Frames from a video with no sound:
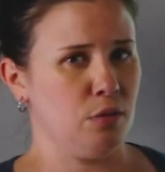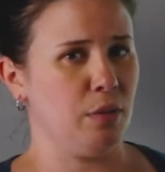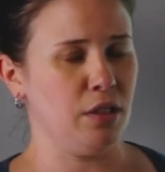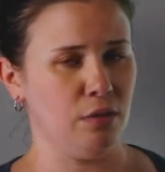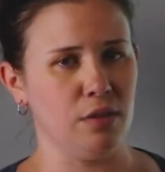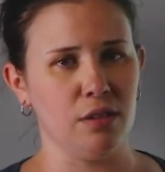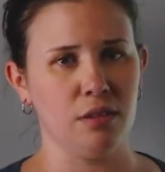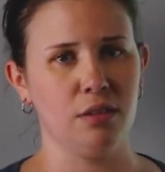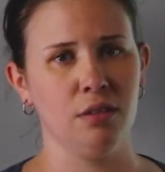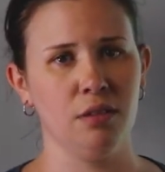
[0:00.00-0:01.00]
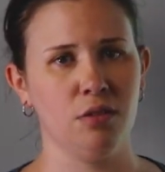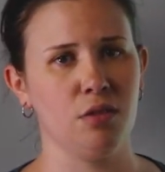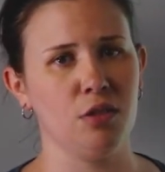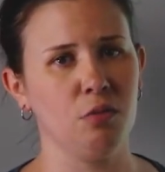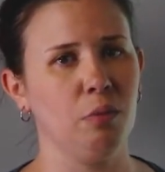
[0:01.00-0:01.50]
are my units. So
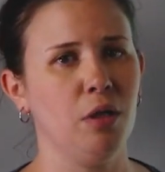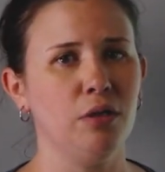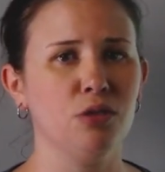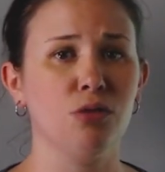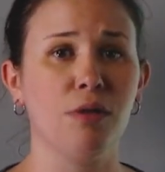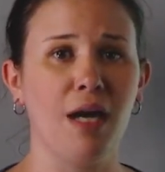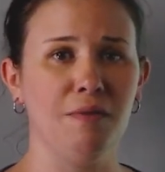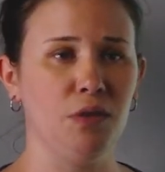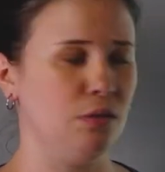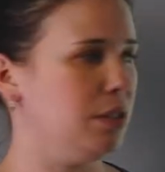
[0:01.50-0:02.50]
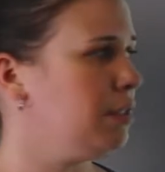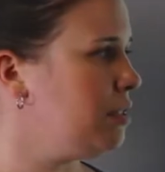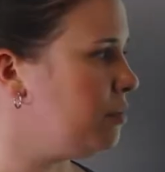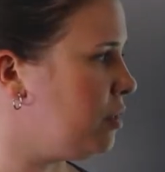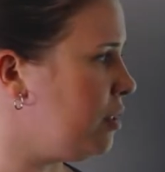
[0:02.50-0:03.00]
that's what we call a derived unit,
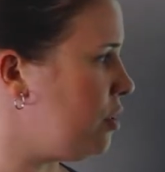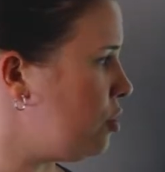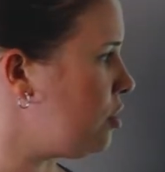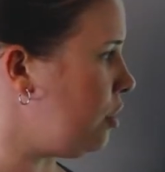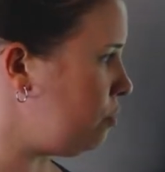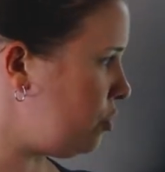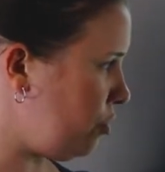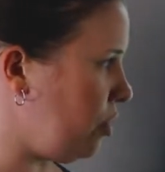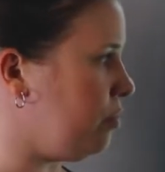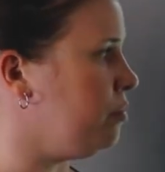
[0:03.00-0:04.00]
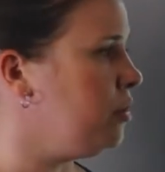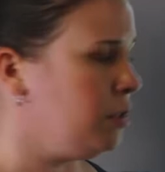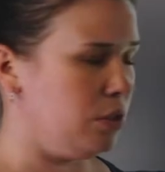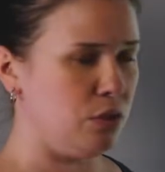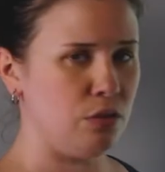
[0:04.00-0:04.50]
something that just comes from
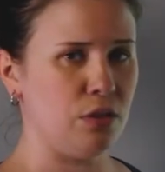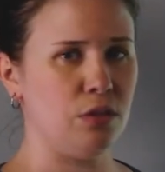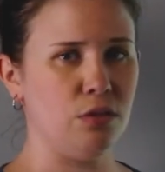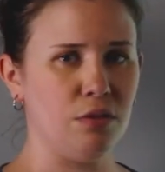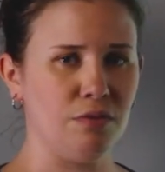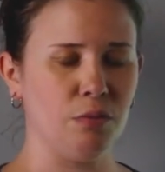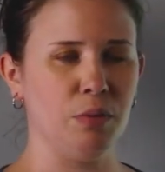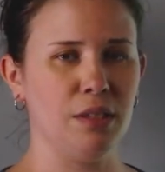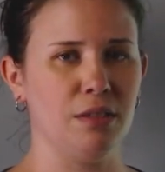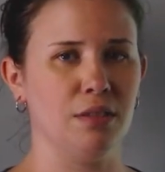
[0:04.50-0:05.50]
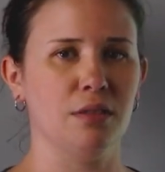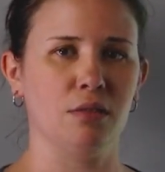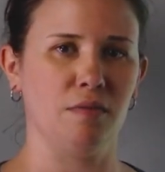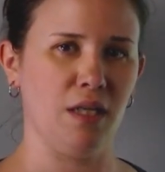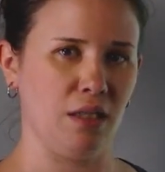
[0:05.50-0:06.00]
using two different pieces
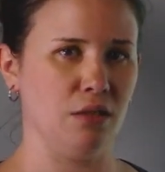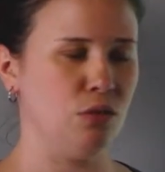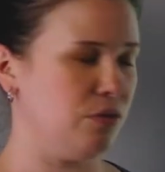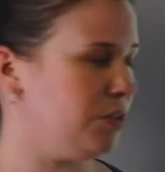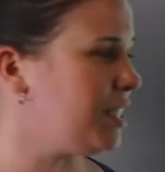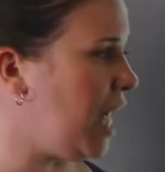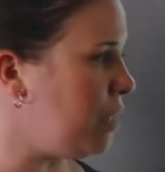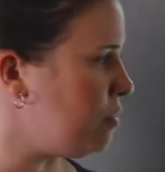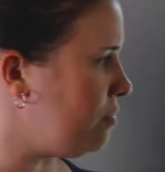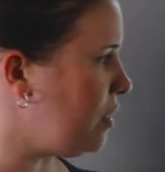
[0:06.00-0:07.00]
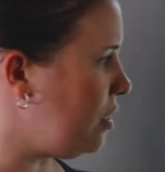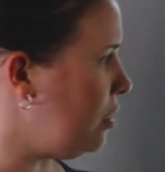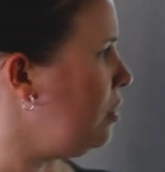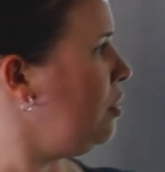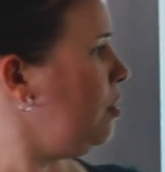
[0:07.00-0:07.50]
of data, two different types of data.
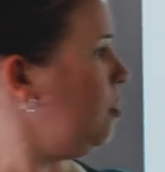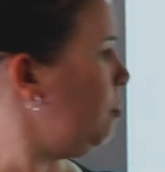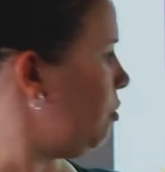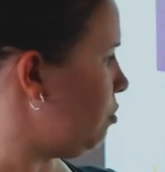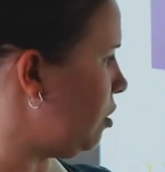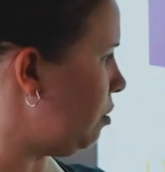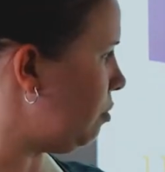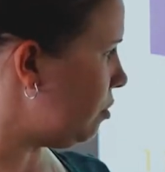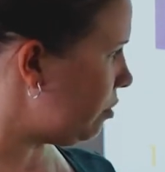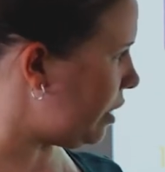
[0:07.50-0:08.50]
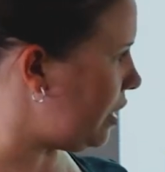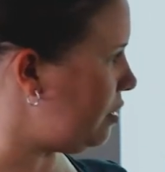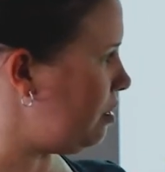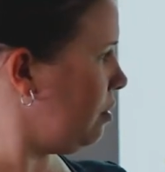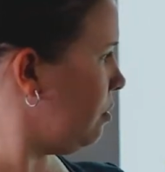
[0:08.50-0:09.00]
The
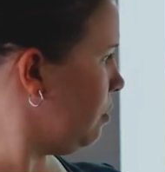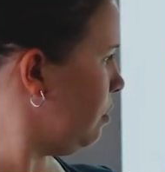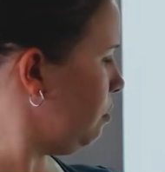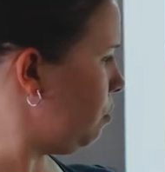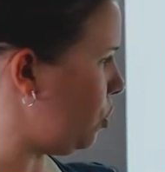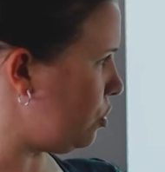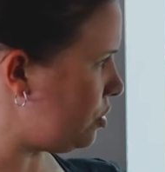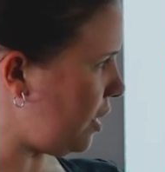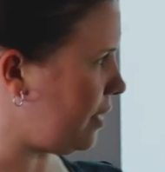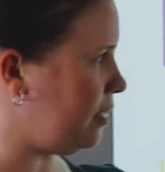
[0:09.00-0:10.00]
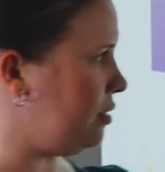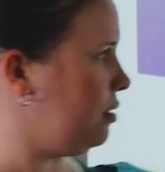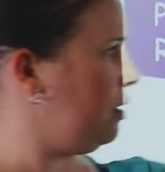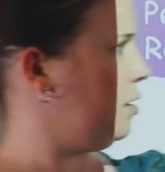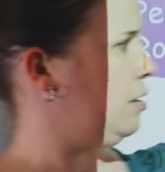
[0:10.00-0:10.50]
length per second,
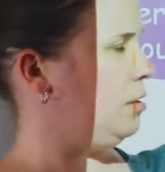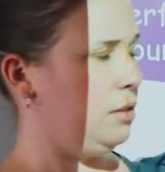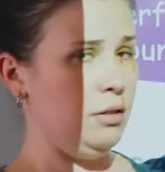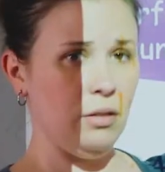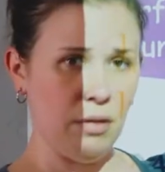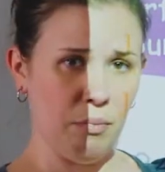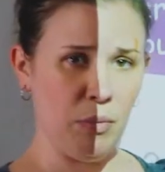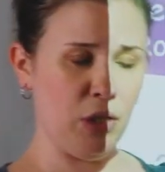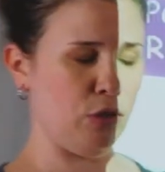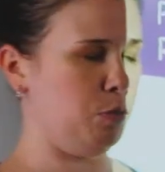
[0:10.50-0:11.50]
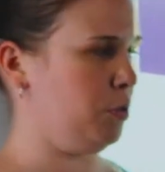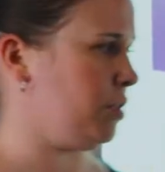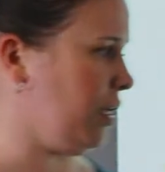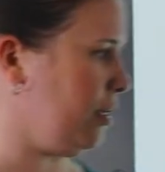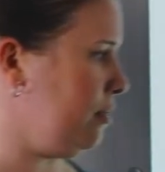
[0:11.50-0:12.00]
meters per
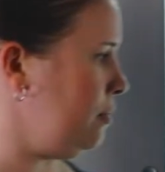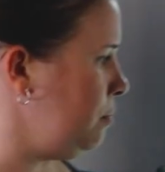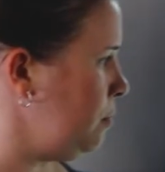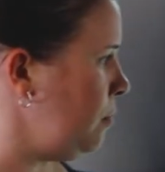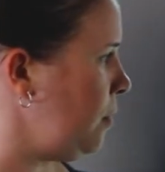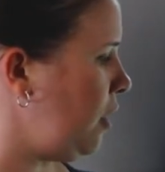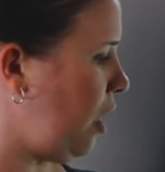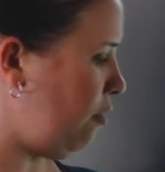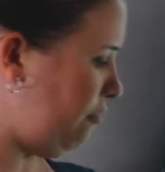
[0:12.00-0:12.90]
second, how